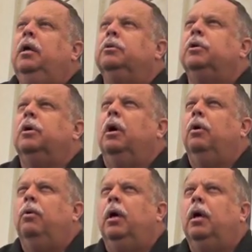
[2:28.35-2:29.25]
Years
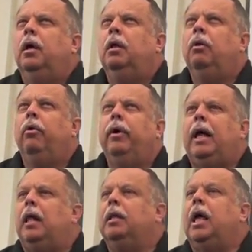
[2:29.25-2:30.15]
ago,
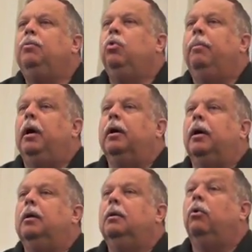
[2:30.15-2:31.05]
L'Oreal came to
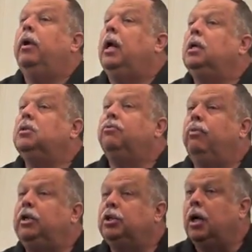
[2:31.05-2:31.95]
America. L'Oreal is a
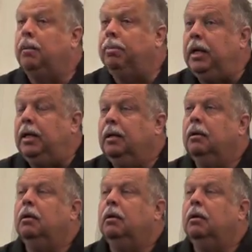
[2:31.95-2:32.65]
French company.